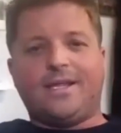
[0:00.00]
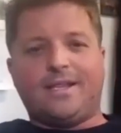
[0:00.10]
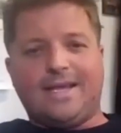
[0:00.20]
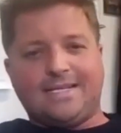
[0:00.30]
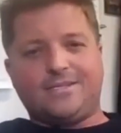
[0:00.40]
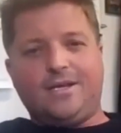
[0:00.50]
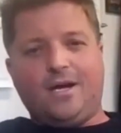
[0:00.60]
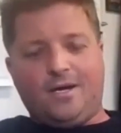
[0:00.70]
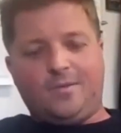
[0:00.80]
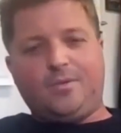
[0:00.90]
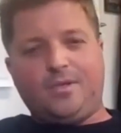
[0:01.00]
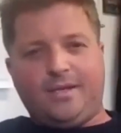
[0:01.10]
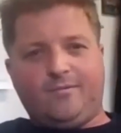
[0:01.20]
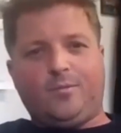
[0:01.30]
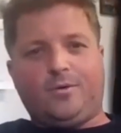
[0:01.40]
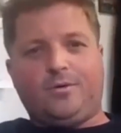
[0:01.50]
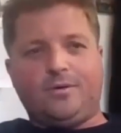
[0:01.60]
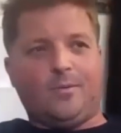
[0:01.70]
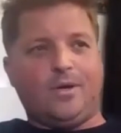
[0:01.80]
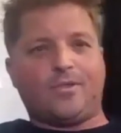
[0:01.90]
that's unbelievable.
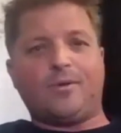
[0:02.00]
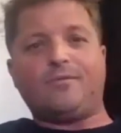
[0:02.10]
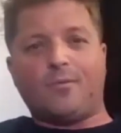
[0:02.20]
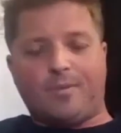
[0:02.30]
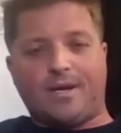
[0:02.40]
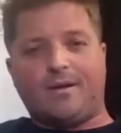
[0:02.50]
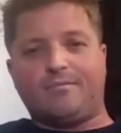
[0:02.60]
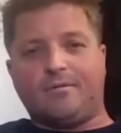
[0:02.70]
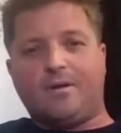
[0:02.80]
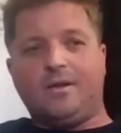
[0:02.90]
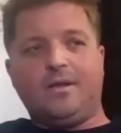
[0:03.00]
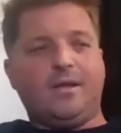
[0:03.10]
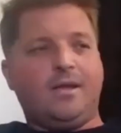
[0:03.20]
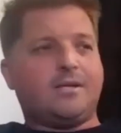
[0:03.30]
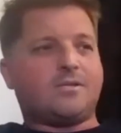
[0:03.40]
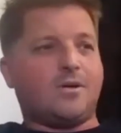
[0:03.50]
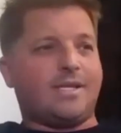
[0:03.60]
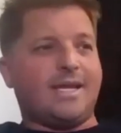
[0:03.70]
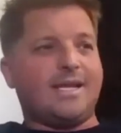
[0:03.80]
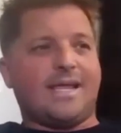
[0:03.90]
And we were 3 to 4 better every run.
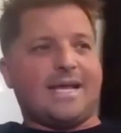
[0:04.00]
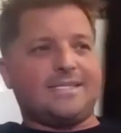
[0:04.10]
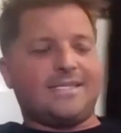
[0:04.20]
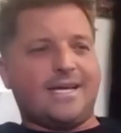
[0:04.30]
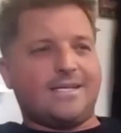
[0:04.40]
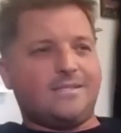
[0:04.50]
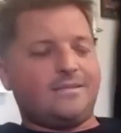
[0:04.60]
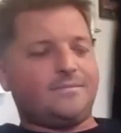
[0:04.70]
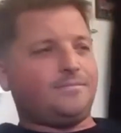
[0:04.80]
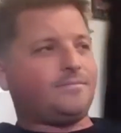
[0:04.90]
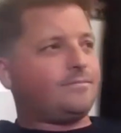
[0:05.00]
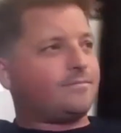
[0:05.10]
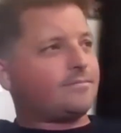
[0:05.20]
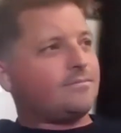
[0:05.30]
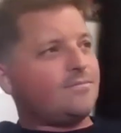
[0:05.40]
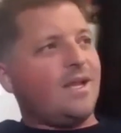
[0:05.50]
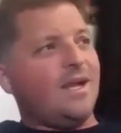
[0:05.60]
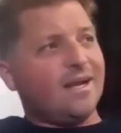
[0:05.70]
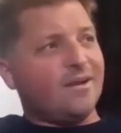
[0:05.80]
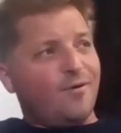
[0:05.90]
So at the end of that test,
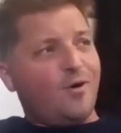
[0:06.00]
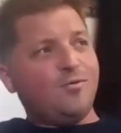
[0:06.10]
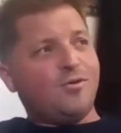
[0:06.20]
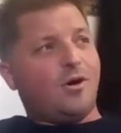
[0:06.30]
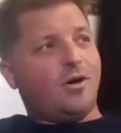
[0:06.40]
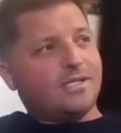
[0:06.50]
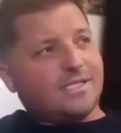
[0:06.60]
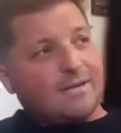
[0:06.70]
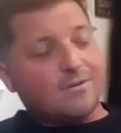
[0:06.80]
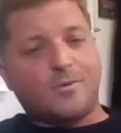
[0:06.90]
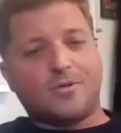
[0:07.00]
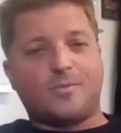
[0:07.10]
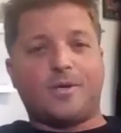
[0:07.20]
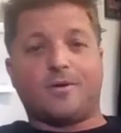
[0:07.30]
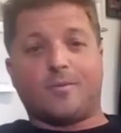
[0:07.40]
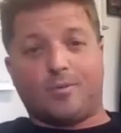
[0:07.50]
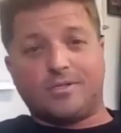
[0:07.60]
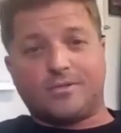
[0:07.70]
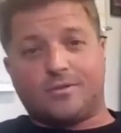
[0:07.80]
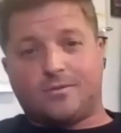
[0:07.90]
I got a phone call because I was supposed to be going to
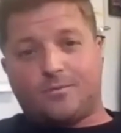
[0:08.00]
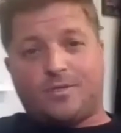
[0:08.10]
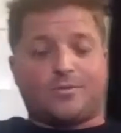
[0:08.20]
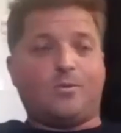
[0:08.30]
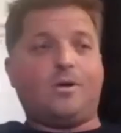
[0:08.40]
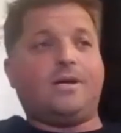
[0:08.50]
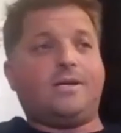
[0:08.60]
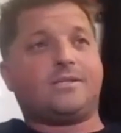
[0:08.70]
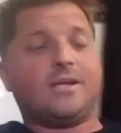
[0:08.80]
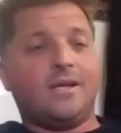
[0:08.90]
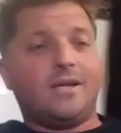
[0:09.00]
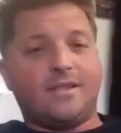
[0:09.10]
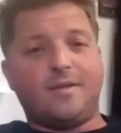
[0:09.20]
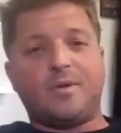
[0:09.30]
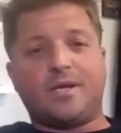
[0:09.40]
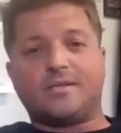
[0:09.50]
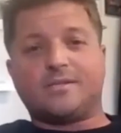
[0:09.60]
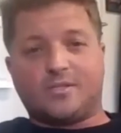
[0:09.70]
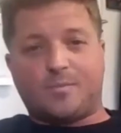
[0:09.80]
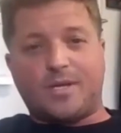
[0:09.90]
Bristol, which was the biggest
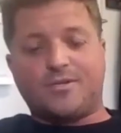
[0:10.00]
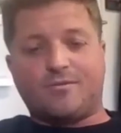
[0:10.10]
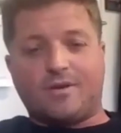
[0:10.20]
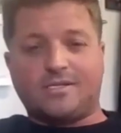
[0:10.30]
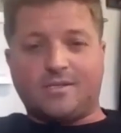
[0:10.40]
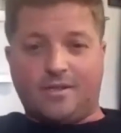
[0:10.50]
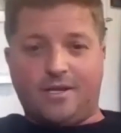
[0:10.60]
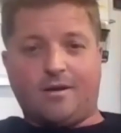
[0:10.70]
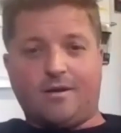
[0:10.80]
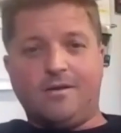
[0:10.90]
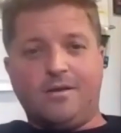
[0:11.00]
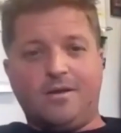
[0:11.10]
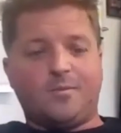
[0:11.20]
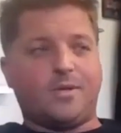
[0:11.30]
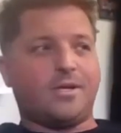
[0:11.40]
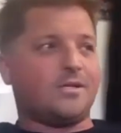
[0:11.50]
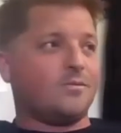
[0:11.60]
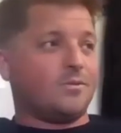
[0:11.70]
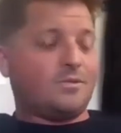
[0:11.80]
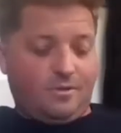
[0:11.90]
suspension race of the year, because
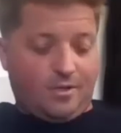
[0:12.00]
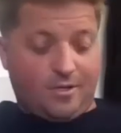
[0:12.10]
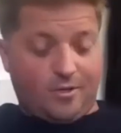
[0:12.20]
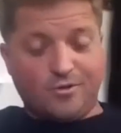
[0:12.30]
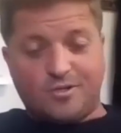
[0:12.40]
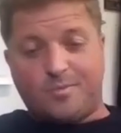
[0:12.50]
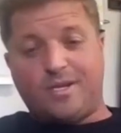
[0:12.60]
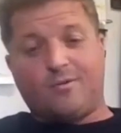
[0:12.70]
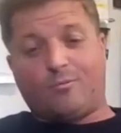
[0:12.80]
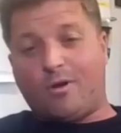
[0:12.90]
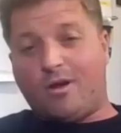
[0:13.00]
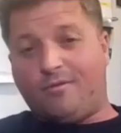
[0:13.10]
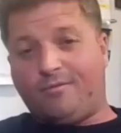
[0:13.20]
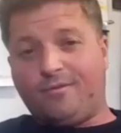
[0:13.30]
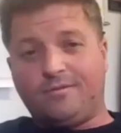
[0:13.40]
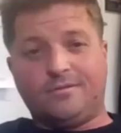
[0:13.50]
it used to be a rough